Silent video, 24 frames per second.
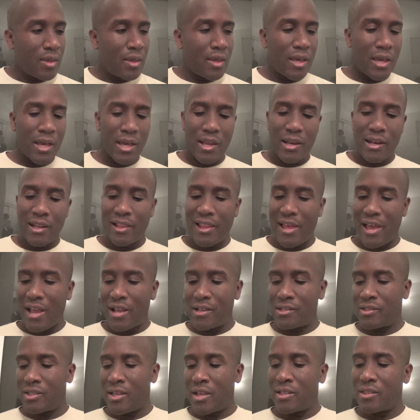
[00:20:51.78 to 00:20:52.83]
And the
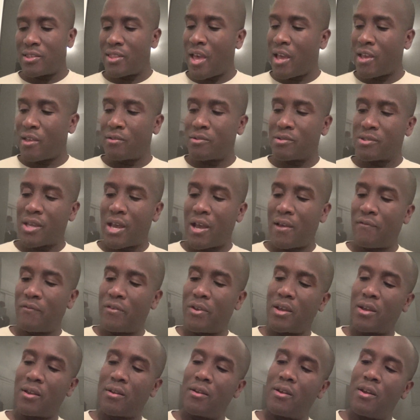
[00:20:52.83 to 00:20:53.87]
last thing, thank you,
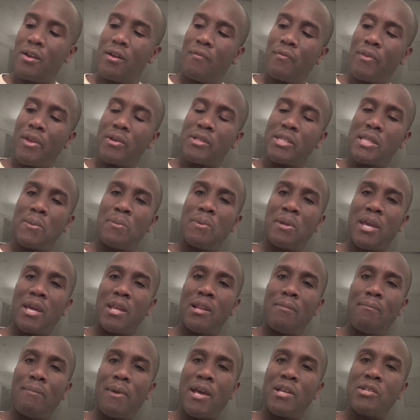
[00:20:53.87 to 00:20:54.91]
Sci-Fic. I was able to get
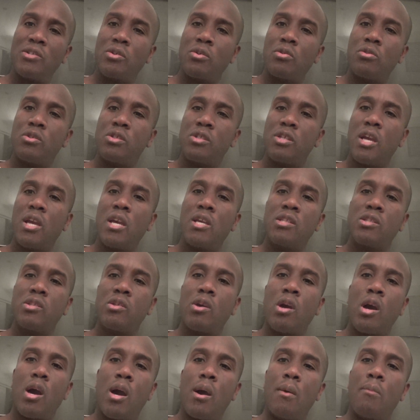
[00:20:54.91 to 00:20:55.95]
a Magical Chase
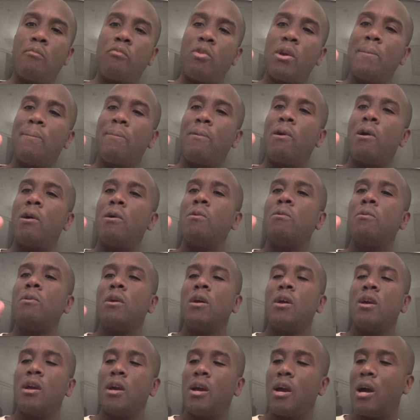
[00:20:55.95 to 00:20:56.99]
repro.
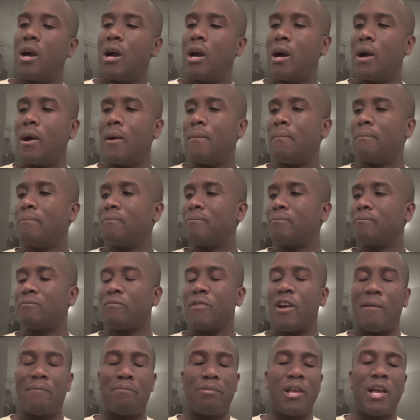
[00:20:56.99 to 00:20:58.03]

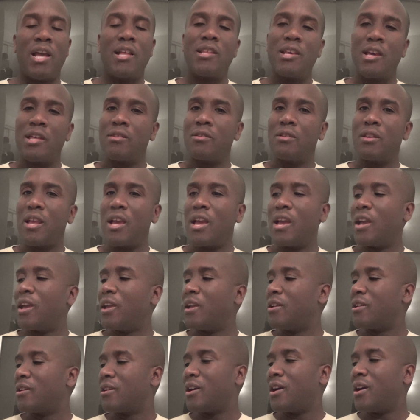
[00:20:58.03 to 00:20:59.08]
I played it the other
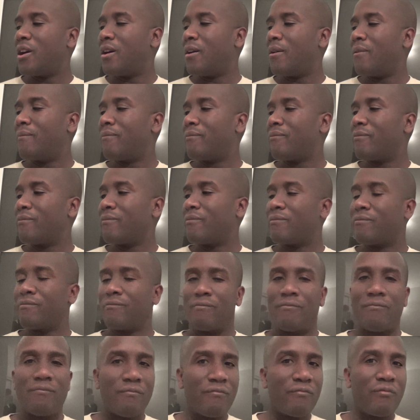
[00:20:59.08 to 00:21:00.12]
day.
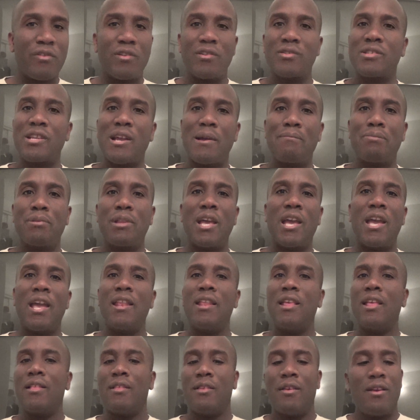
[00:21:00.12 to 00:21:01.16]
First time playing
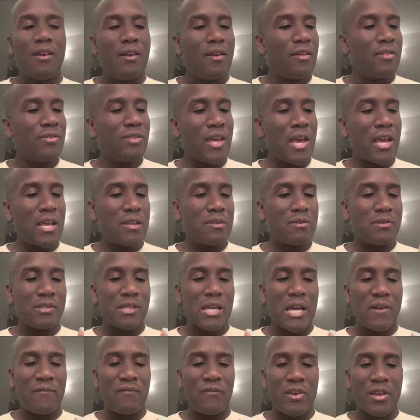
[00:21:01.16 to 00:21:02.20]
it. Thank you,
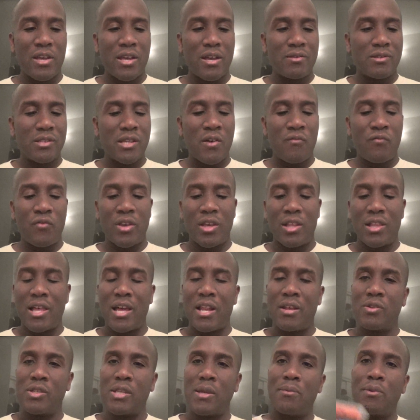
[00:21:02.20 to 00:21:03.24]
Sci-Fic. I was definitely glad
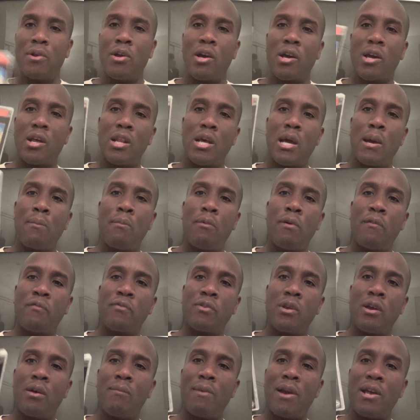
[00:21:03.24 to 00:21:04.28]
he was able to hook it up with
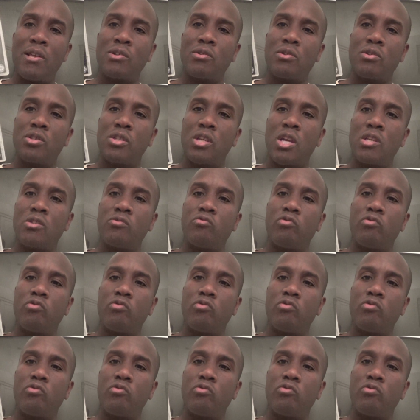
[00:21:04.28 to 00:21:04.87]
the Magical Chase